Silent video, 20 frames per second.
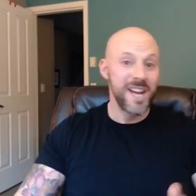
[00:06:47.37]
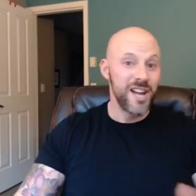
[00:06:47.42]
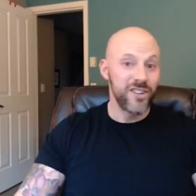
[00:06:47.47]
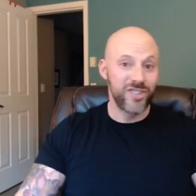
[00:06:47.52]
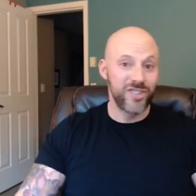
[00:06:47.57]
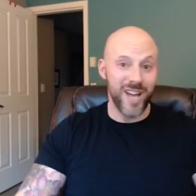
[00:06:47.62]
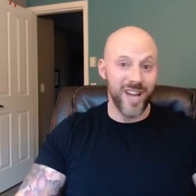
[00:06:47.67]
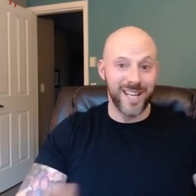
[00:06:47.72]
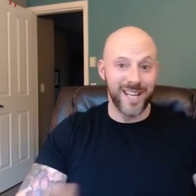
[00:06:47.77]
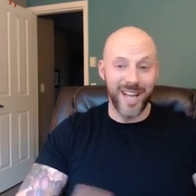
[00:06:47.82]

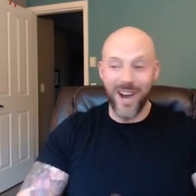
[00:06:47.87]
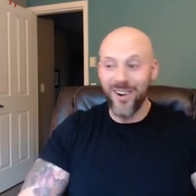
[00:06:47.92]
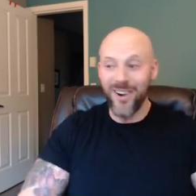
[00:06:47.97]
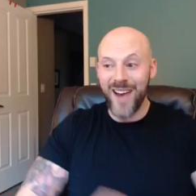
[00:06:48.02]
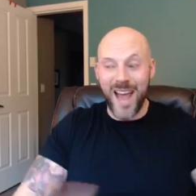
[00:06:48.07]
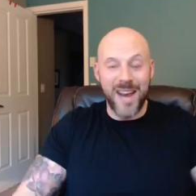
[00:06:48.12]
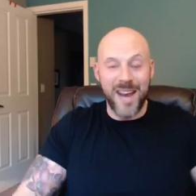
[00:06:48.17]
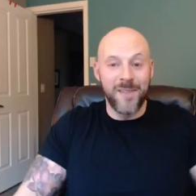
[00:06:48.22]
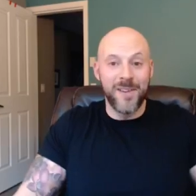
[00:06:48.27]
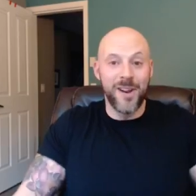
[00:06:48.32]
Check it
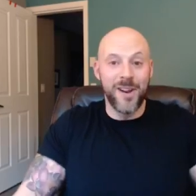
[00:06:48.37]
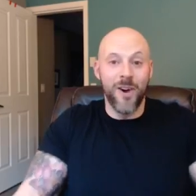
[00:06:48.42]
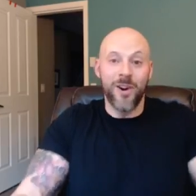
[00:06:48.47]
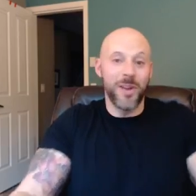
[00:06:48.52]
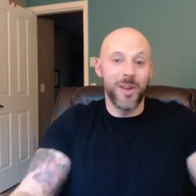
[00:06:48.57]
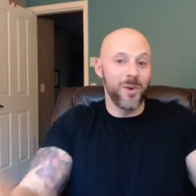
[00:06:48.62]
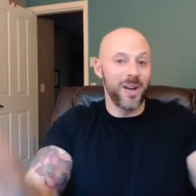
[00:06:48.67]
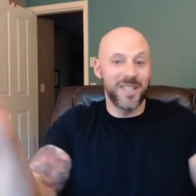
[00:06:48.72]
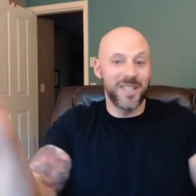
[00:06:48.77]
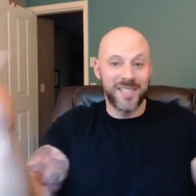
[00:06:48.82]
out. And if you don't,
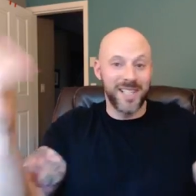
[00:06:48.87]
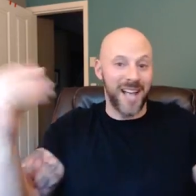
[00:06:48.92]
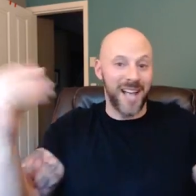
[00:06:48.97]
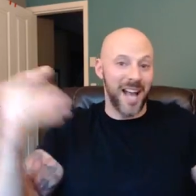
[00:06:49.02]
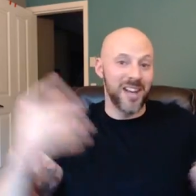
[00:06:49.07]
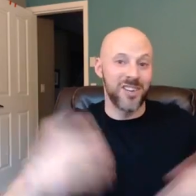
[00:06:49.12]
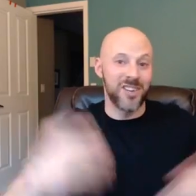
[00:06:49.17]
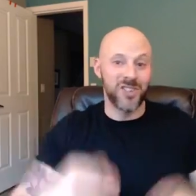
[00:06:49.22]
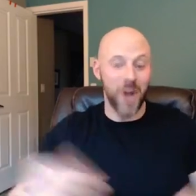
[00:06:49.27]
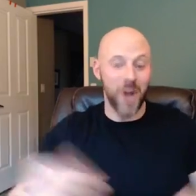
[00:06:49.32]
you want to stick
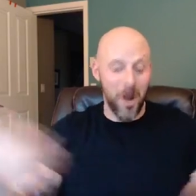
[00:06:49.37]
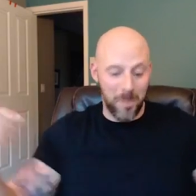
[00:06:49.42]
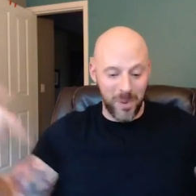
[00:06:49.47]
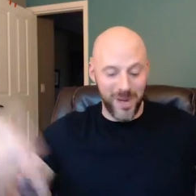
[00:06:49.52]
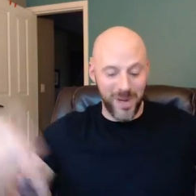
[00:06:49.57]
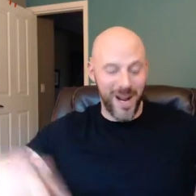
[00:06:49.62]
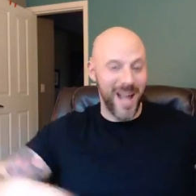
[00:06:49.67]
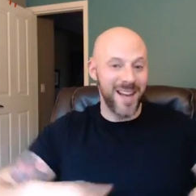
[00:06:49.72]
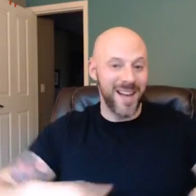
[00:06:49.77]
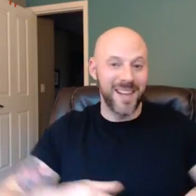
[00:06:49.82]
at your job, put
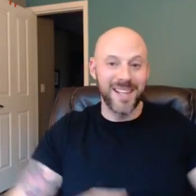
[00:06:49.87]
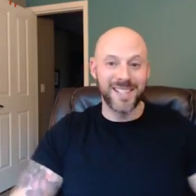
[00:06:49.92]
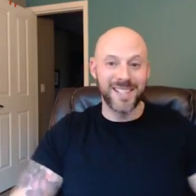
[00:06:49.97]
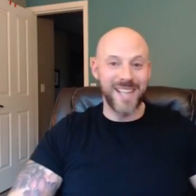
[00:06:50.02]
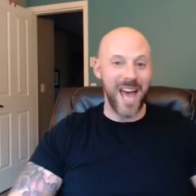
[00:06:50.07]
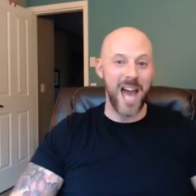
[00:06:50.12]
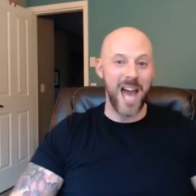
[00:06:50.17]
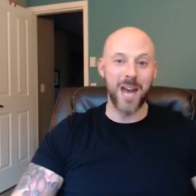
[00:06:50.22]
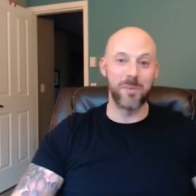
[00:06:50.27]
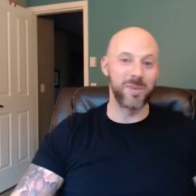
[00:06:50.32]
your head in the
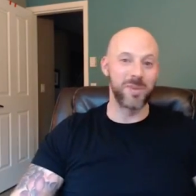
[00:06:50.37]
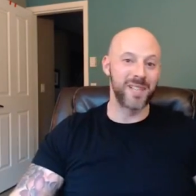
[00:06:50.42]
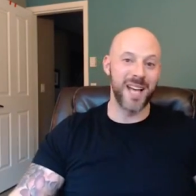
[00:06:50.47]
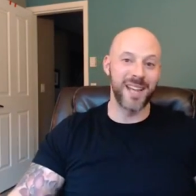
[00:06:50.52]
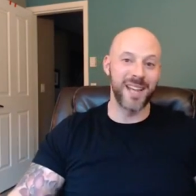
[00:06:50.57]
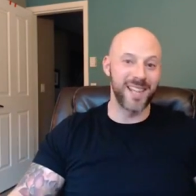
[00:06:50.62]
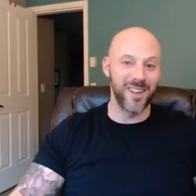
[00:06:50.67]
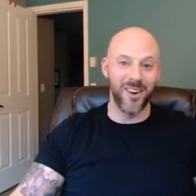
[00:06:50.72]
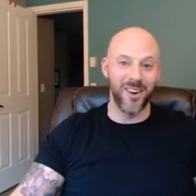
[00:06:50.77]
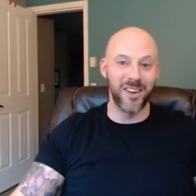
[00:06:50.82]
sand and
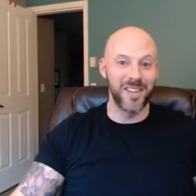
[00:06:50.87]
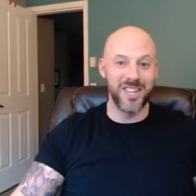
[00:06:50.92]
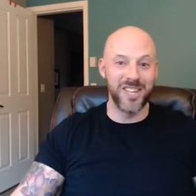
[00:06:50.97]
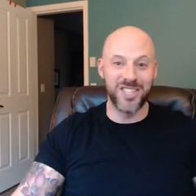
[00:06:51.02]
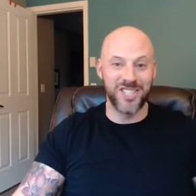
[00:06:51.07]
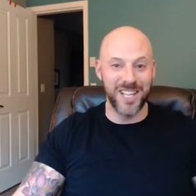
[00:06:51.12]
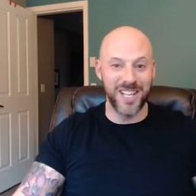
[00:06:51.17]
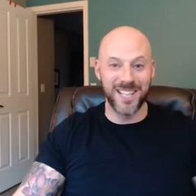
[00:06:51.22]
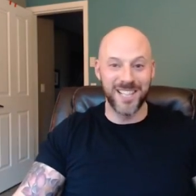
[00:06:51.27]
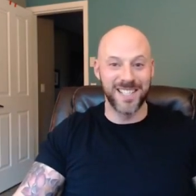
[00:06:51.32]
pretend that all this
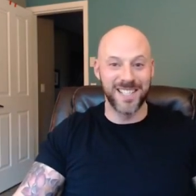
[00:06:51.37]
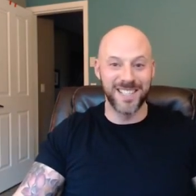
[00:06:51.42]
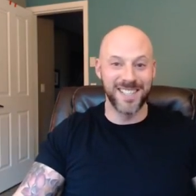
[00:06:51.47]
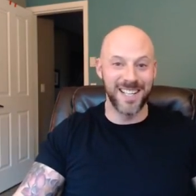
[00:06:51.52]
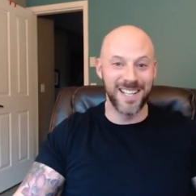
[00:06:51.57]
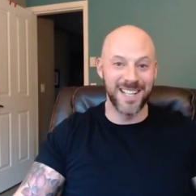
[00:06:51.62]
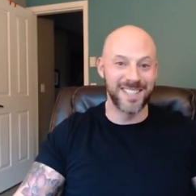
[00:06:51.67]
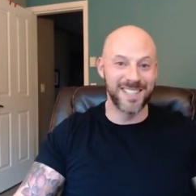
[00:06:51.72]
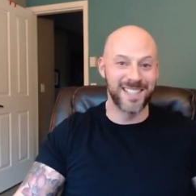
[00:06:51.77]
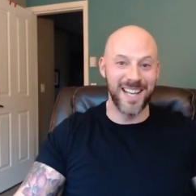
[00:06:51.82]
shit is just
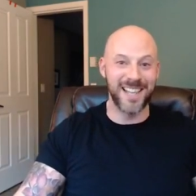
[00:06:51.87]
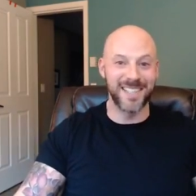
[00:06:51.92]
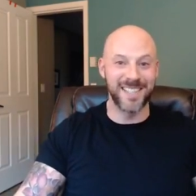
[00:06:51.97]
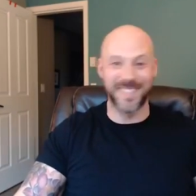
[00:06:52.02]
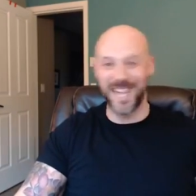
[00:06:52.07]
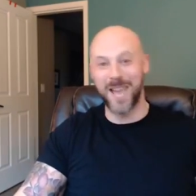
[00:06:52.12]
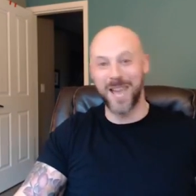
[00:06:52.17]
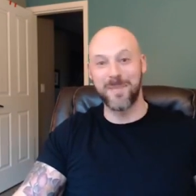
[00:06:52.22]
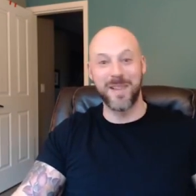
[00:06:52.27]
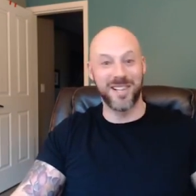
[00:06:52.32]
going to stay the
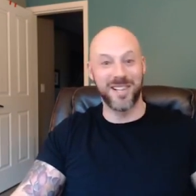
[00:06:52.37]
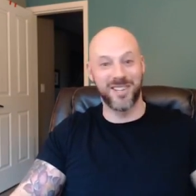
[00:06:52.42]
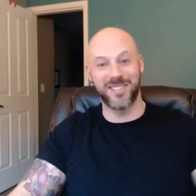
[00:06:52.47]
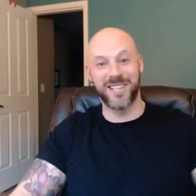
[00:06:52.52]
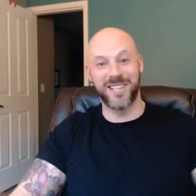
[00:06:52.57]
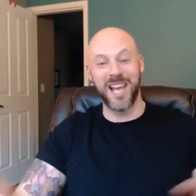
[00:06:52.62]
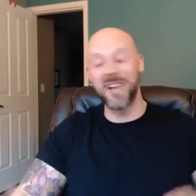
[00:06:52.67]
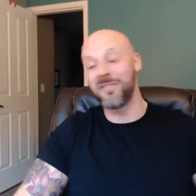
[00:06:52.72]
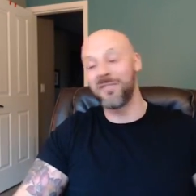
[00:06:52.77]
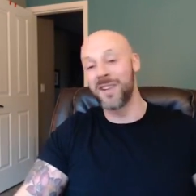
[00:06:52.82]
same and you're
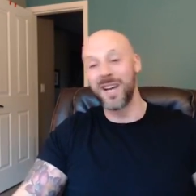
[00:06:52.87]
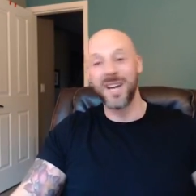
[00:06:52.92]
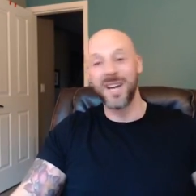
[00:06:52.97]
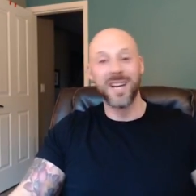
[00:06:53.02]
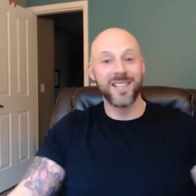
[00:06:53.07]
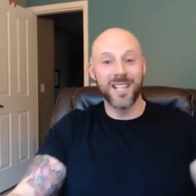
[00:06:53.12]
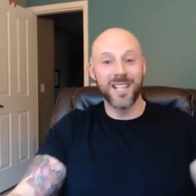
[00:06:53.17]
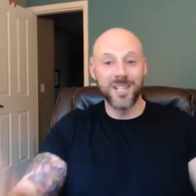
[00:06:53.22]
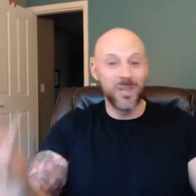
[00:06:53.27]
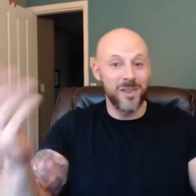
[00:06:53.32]
safe,
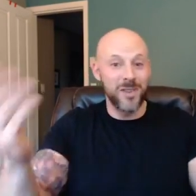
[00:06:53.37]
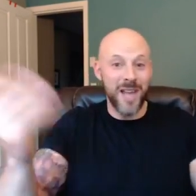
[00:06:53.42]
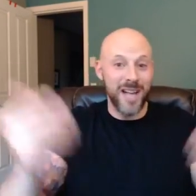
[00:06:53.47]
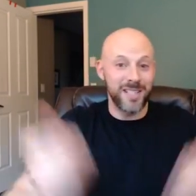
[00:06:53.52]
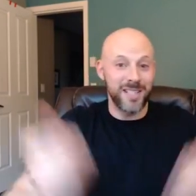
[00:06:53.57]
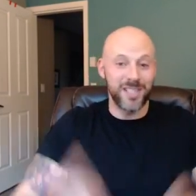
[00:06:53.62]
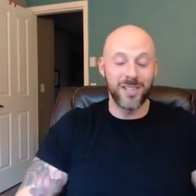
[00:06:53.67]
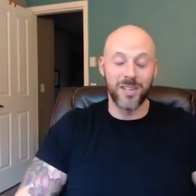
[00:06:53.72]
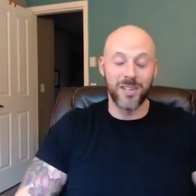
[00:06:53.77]
then do that too.